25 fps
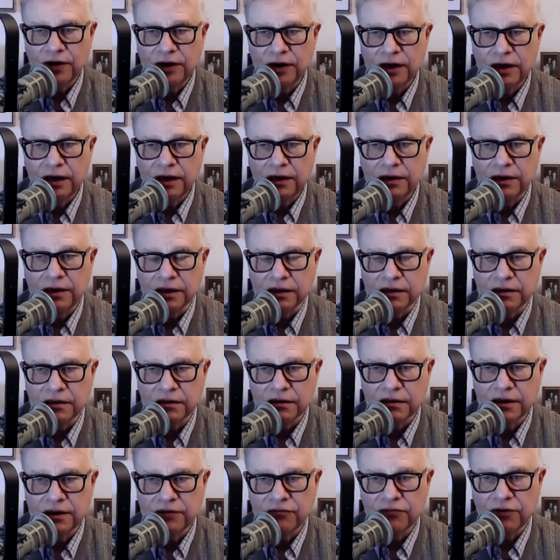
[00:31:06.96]
lucky to
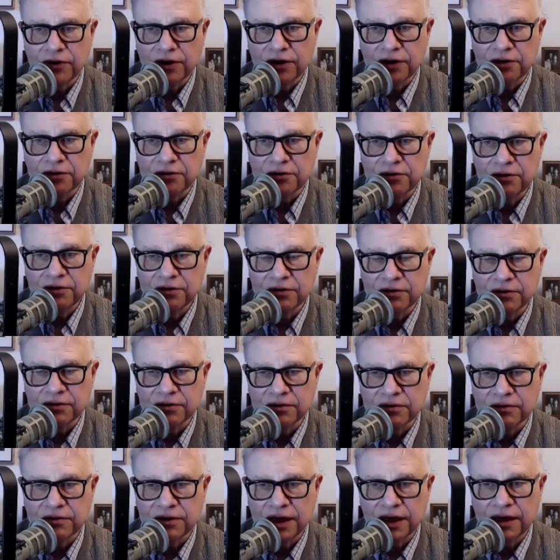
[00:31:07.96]
live where you do
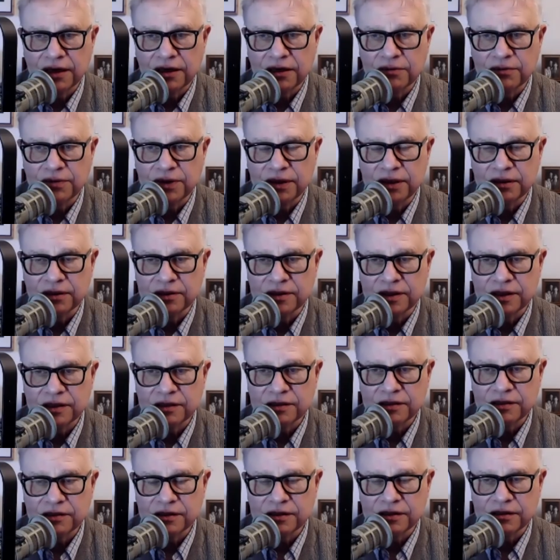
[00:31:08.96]
and to be a
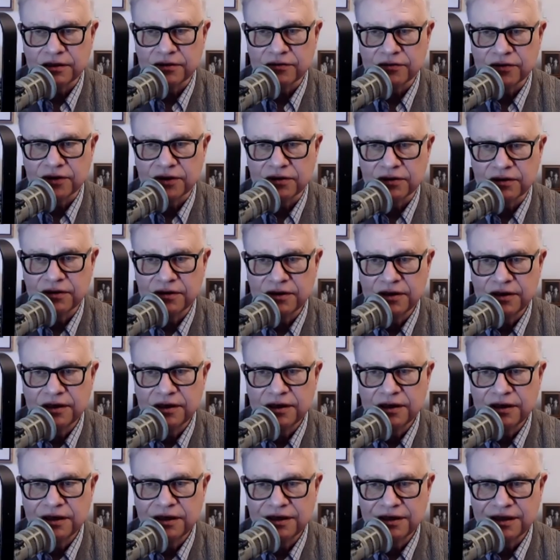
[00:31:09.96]
citizen of
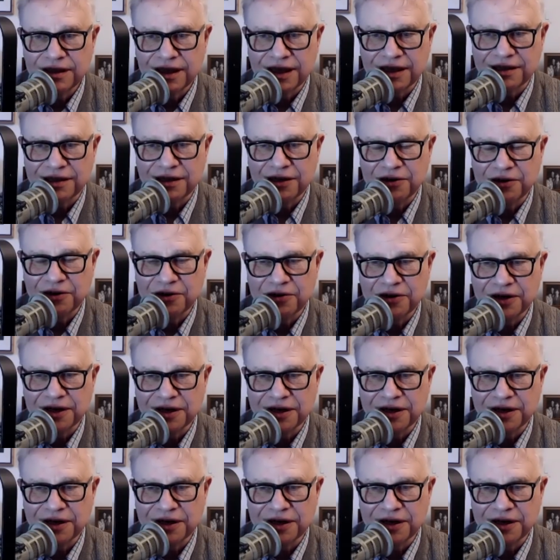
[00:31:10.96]
that country.